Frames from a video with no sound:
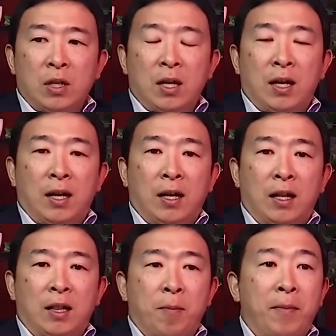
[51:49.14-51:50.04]
uh,
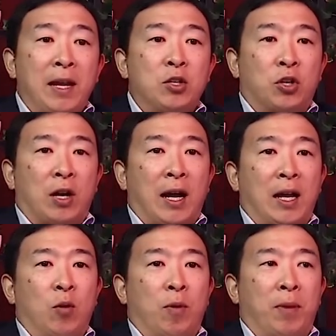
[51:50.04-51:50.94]
the major
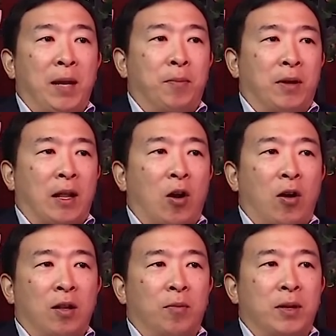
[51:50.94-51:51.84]
Iowa paper that
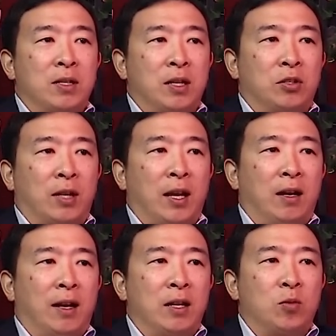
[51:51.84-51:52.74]
all the presidential
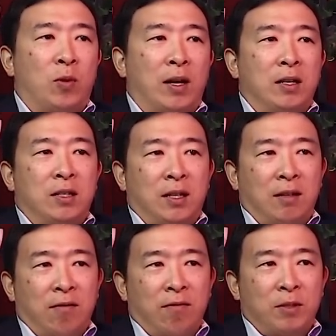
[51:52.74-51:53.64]
candidates wanted to
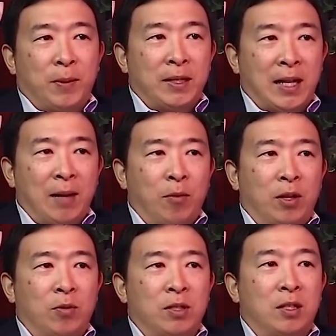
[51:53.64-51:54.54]
spend time with
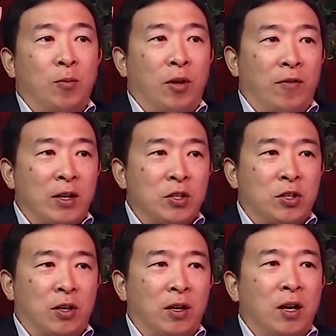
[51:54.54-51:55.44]
was the Des Moines Register,